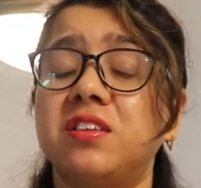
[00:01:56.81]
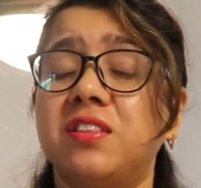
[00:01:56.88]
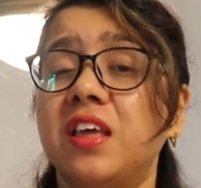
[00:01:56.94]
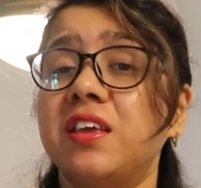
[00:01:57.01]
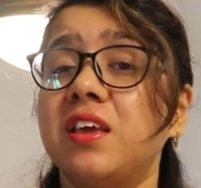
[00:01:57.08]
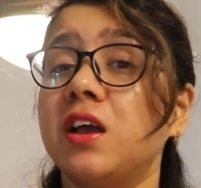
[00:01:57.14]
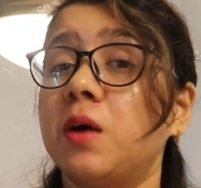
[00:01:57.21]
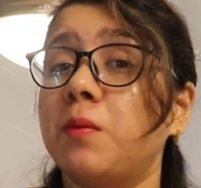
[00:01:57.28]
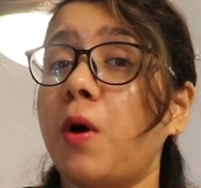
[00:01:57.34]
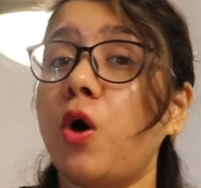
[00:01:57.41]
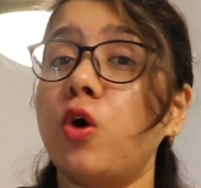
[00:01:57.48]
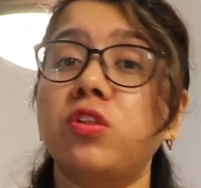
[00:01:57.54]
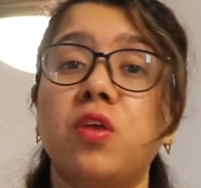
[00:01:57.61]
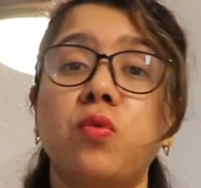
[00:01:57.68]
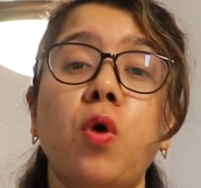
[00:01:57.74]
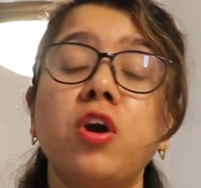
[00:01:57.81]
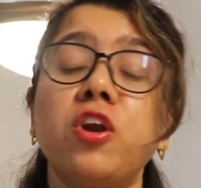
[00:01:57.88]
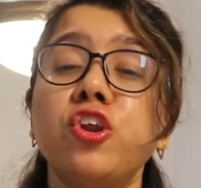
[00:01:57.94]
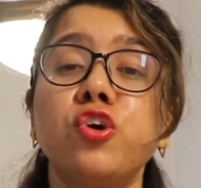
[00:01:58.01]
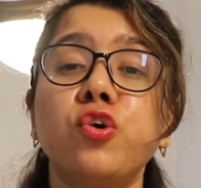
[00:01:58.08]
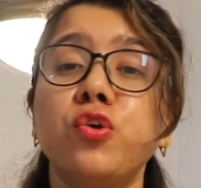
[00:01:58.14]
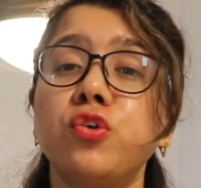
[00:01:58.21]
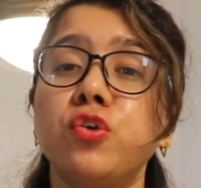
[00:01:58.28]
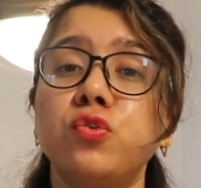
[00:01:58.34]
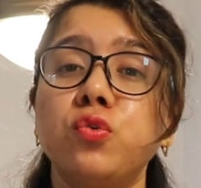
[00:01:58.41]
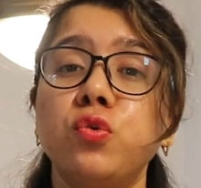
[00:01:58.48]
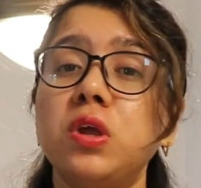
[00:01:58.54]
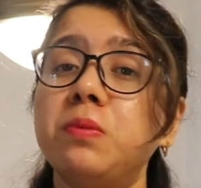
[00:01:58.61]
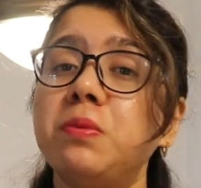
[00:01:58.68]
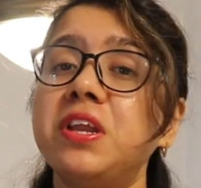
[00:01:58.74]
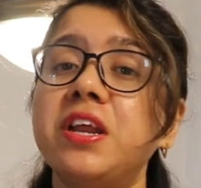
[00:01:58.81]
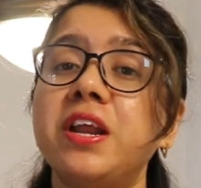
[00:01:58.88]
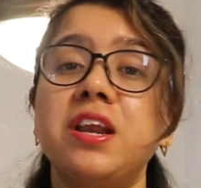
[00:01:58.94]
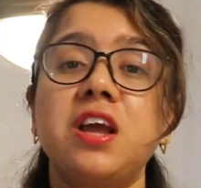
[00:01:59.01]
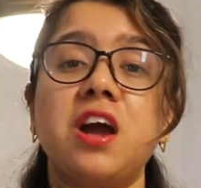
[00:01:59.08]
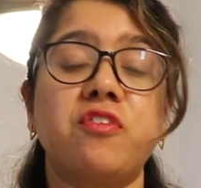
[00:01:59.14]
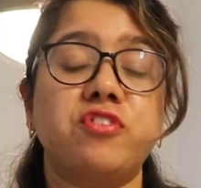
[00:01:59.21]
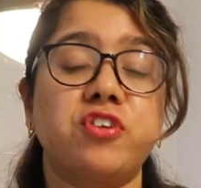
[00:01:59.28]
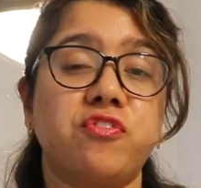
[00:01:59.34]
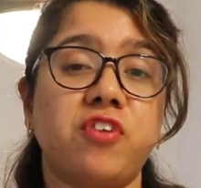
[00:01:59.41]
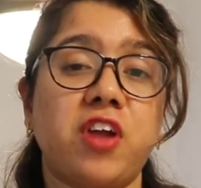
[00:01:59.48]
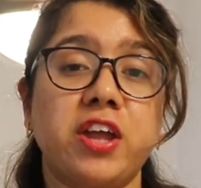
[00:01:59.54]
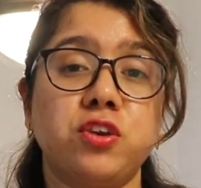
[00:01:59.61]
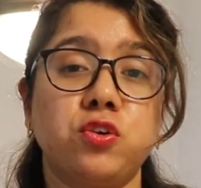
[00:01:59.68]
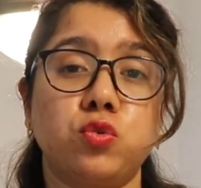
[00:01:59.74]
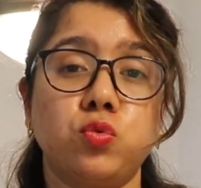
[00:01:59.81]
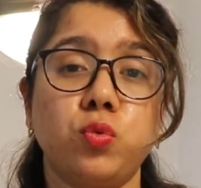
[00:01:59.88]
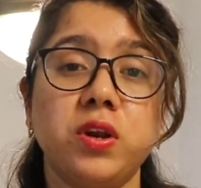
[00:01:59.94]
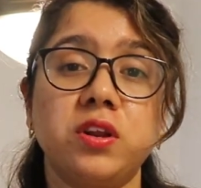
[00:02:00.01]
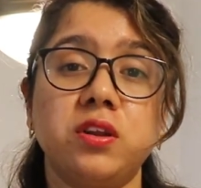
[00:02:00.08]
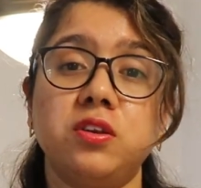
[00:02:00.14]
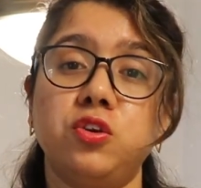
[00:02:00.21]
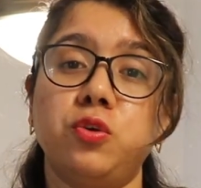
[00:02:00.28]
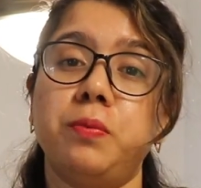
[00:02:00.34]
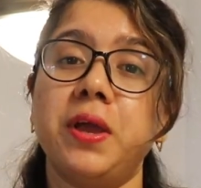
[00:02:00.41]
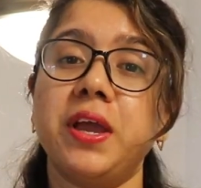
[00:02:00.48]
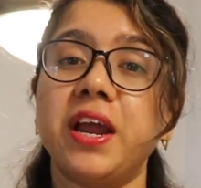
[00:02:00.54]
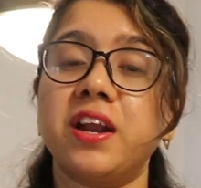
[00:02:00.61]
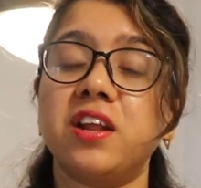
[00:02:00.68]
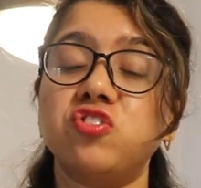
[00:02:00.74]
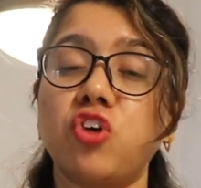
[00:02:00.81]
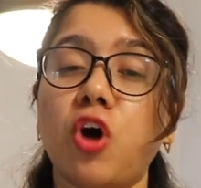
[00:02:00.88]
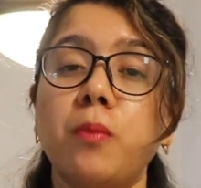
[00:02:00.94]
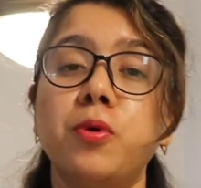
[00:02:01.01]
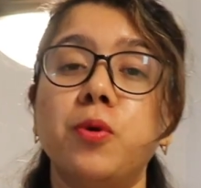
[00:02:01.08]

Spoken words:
thinking about that what are you going to do immediately after flying to Sweden, you may get a job,